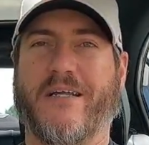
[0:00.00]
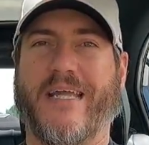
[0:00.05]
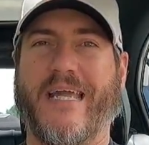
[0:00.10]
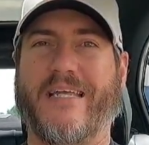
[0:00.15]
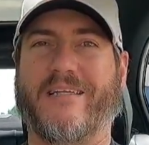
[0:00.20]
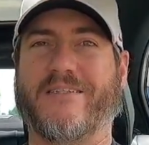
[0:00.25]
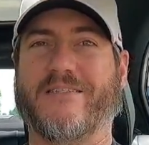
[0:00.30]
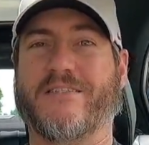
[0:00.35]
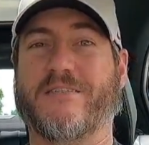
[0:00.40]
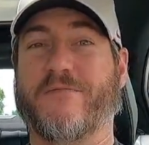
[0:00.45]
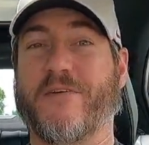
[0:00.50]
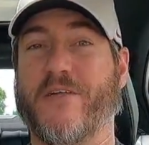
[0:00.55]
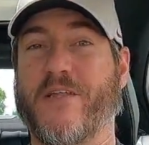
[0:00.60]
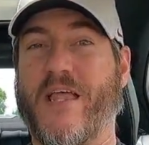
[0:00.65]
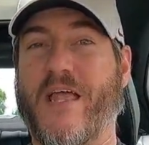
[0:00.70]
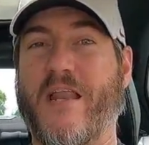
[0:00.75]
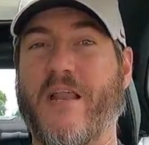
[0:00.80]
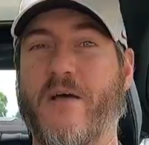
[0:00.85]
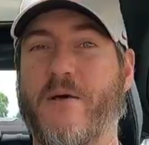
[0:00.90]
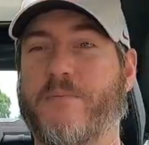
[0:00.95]
gallons to fill
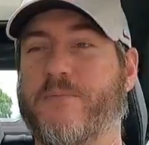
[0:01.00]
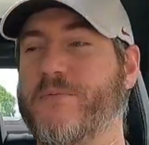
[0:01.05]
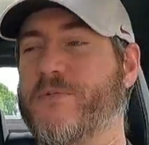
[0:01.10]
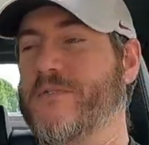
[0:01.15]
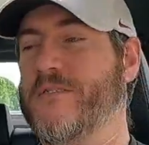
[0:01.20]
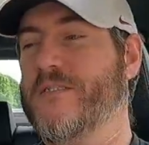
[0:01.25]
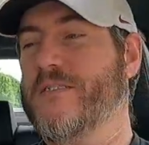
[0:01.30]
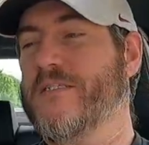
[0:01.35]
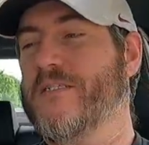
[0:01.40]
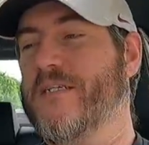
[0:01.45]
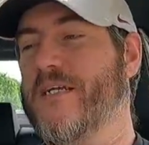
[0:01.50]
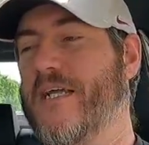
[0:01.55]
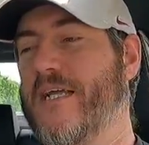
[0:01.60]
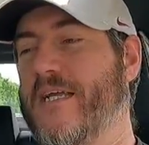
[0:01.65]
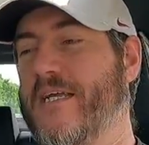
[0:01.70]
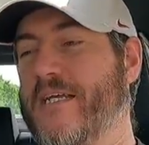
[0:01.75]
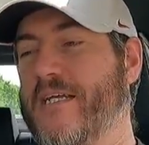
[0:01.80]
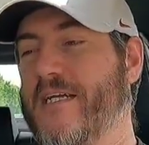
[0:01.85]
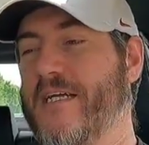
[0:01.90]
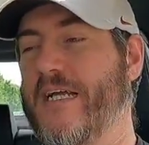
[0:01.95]
that up,
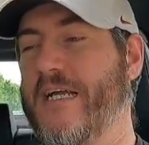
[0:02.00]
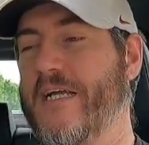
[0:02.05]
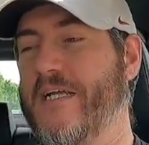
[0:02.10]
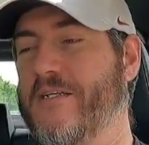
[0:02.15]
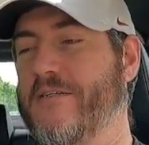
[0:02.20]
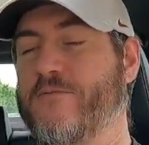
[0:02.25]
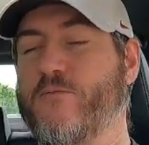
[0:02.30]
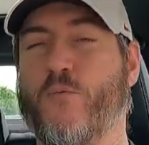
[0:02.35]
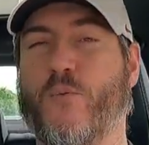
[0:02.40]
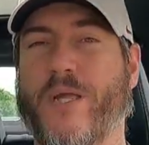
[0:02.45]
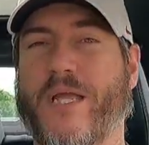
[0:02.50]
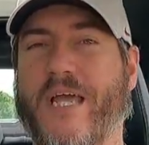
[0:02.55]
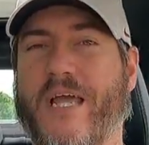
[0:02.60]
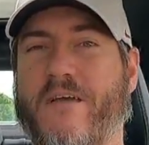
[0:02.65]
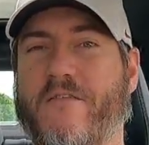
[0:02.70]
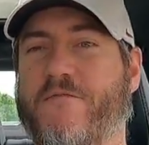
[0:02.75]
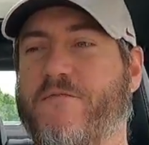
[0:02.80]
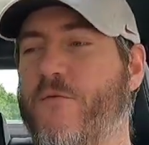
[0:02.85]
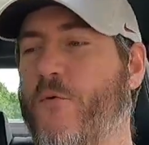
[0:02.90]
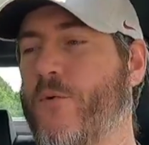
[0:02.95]
and we
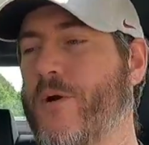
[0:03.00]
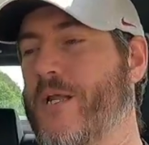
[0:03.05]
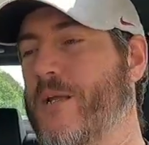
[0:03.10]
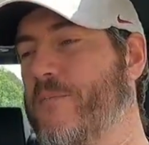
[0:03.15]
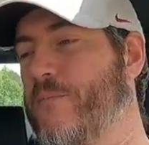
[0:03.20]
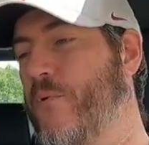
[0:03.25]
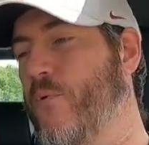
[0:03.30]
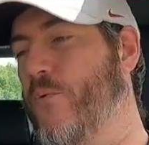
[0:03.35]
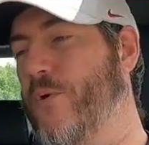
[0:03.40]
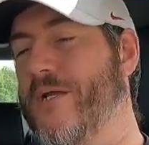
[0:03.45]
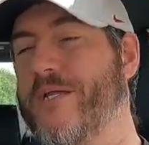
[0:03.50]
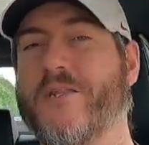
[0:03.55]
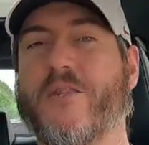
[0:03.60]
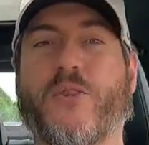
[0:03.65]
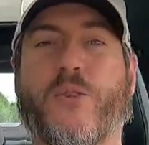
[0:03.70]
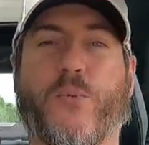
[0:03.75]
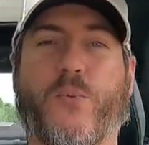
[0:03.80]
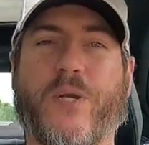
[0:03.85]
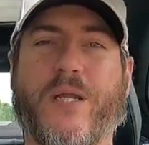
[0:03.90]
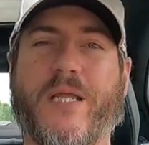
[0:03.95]
got
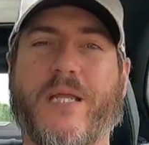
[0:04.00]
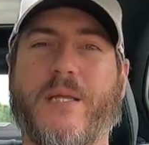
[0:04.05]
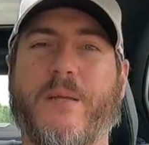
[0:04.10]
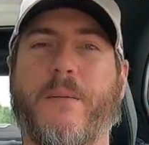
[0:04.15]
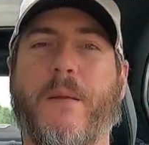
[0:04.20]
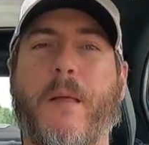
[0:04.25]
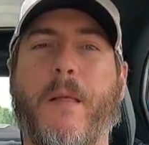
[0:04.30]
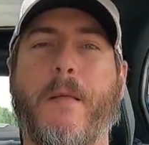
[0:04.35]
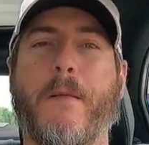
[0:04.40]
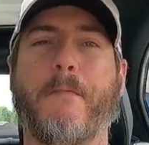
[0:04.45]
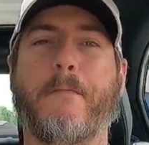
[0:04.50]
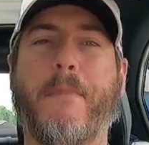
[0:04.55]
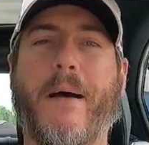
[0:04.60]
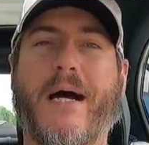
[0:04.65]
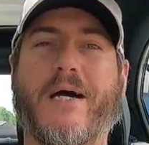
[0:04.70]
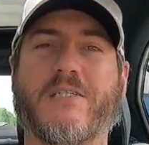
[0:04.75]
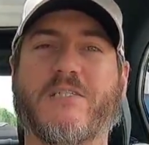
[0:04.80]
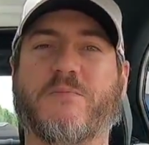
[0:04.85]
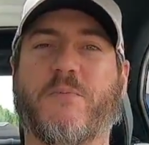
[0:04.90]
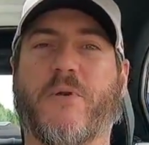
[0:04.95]
40.3
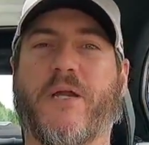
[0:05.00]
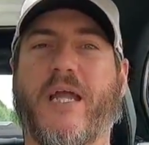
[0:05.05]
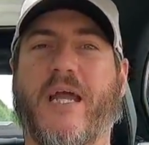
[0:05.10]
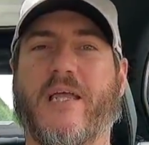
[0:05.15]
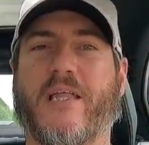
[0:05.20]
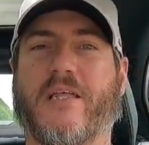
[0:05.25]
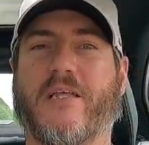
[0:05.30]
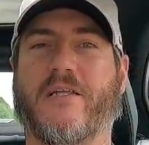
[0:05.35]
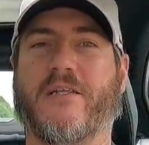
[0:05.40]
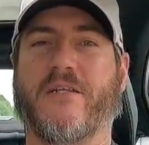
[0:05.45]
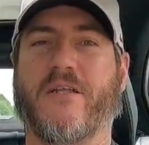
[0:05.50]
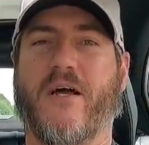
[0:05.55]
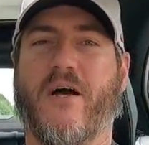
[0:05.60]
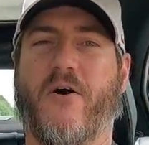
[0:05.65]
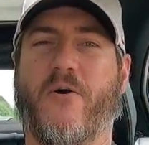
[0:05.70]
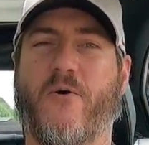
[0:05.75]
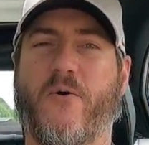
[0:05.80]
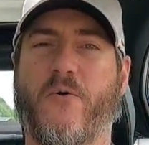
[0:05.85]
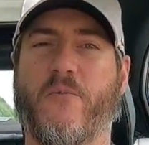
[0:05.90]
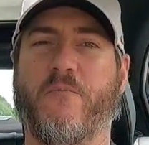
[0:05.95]
miles per gallon
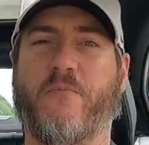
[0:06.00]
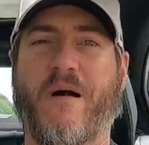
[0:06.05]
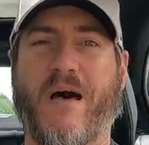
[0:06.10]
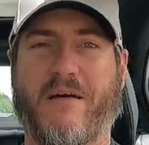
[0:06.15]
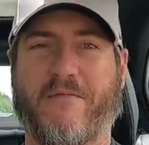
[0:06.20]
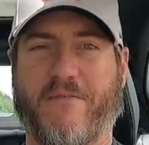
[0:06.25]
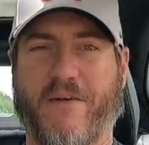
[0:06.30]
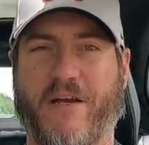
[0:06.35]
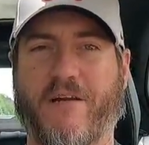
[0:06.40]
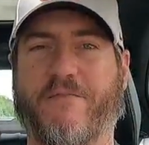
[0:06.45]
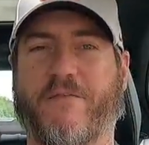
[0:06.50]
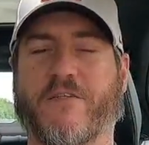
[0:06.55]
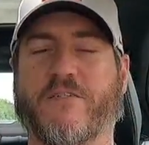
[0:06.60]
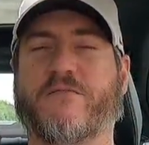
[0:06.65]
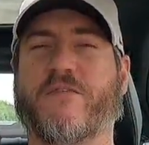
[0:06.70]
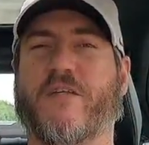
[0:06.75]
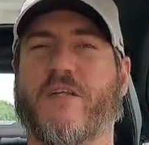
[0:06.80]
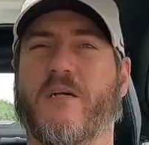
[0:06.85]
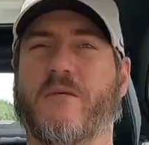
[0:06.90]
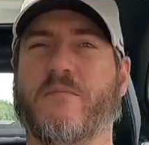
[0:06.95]
on my very
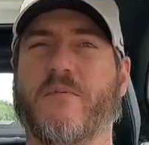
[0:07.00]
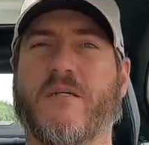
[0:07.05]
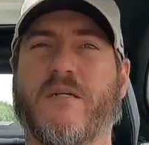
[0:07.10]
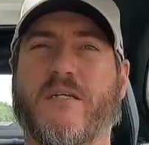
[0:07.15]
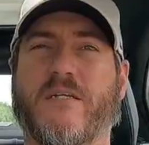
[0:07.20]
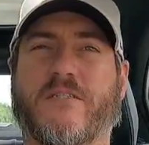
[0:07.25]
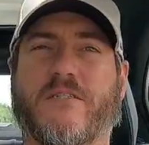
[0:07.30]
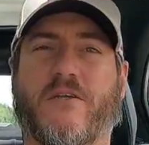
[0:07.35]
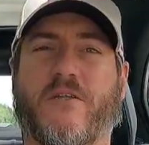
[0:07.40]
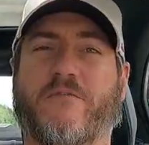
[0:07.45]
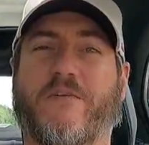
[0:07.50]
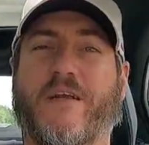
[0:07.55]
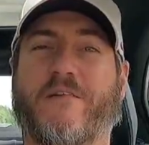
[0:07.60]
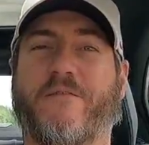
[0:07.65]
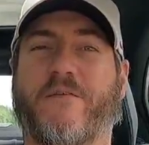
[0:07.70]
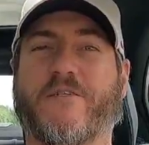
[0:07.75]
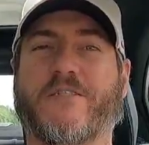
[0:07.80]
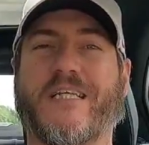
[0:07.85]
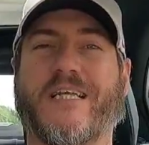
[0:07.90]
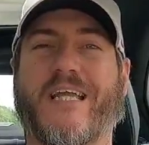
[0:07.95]
first fill up. So the very
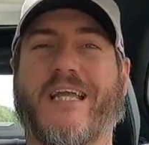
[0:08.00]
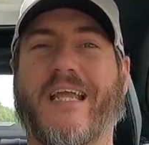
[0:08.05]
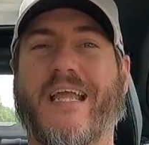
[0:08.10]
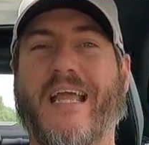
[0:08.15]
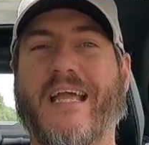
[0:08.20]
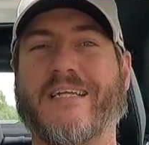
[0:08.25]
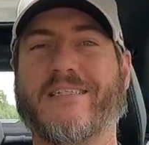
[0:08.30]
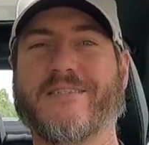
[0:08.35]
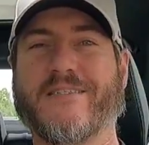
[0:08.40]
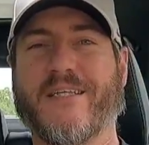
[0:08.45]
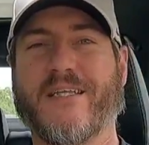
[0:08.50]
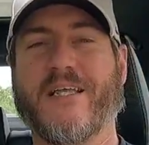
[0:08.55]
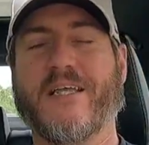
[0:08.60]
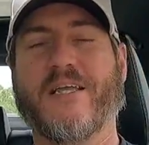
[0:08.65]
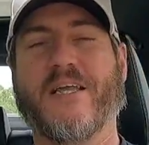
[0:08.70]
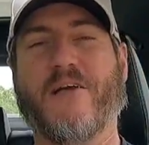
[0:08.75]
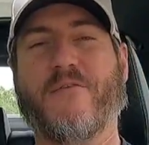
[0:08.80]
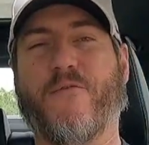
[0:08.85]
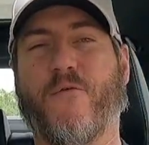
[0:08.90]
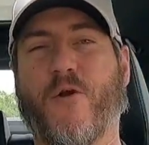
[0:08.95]
first tank of gas
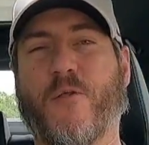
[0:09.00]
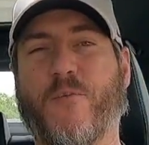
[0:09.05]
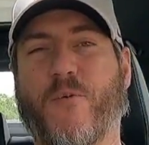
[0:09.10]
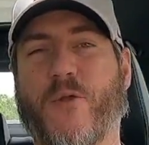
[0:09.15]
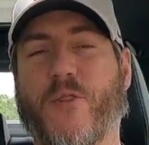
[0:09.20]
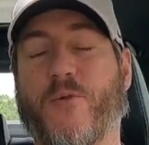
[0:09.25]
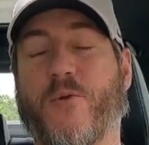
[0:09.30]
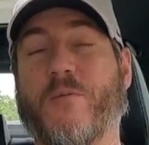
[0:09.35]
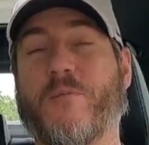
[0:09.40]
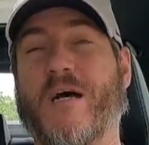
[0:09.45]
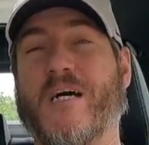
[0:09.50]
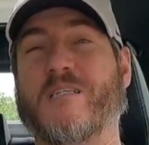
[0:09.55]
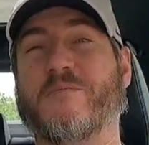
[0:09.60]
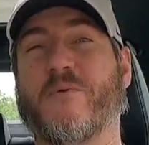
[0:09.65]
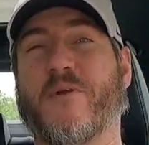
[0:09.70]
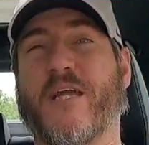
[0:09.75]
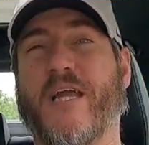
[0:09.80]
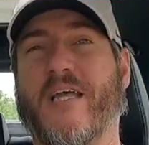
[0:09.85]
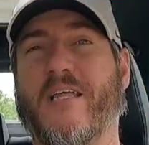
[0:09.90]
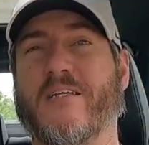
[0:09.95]
got 40.3 miles
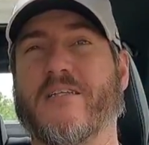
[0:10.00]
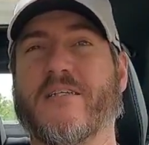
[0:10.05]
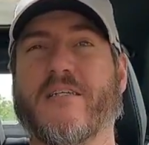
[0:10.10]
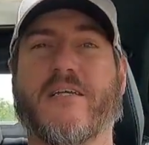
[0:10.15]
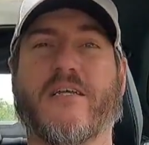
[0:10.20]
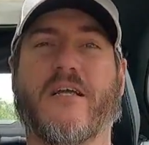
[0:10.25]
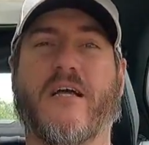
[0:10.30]
per gallon.